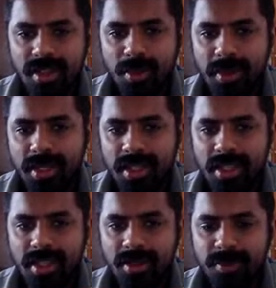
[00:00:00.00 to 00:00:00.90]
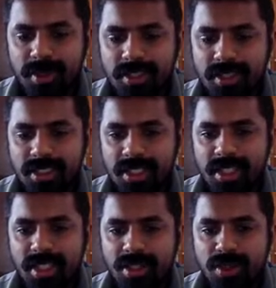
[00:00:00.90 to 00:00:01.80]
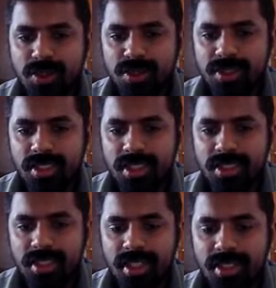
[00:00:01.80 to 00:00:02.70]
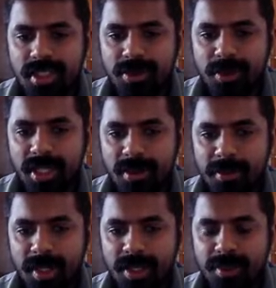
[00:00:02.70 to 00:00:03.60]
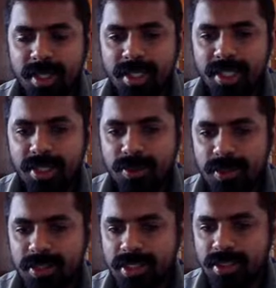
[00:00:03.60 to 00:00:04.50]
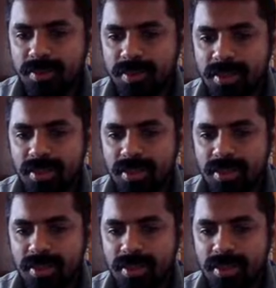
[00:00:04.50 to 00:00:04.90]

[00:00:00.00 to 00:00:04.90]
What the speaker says: Queen d1 check, king goes to c3 and then we can play queen d2 and checkmate.